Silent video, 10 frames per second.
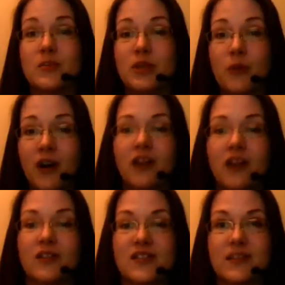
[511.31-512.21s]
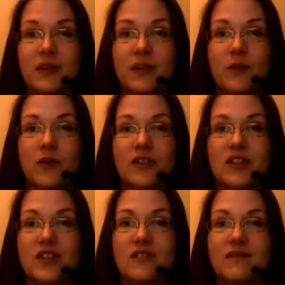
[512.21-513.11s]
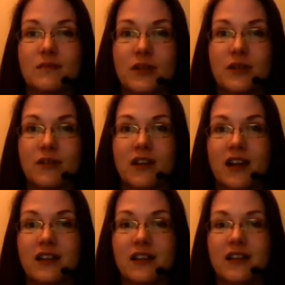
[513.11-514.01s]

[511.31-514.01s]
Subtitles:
You are constantly being watched when you're online.